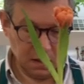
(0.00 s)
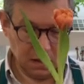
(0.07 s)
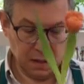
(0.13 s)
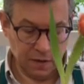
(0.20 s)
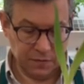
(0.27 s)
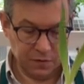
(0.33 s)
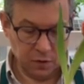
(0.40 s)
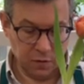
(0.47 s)

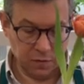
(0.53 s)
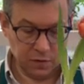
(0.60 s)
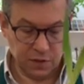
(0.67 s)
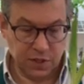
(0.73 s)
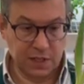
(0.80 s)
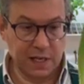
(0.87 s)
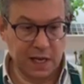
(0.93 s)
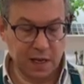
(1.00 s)
leftover
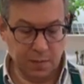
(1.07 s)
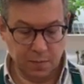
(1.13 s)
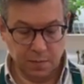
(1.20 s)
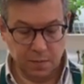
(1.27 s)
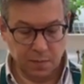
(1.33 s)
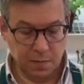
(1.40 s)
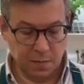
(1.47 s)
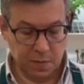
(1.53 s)
stem
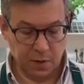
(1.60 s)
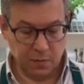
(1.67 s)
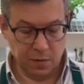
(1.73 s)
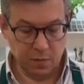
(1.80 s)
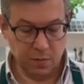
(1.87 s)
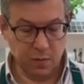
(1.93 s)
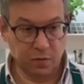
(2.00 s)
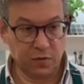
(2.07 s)
that we
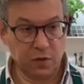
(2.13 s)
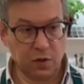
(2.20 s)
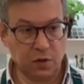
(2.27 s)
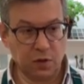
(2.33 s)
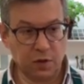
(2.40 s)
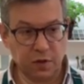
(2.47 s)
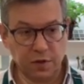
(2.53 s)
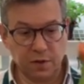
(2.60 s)
removed
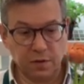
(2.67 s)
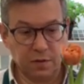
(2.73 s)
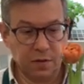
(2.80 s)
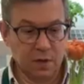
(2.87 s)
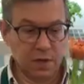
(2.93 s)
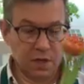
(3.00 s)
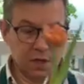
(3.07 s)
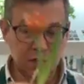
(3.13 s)
earlier.
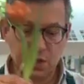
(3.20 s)
And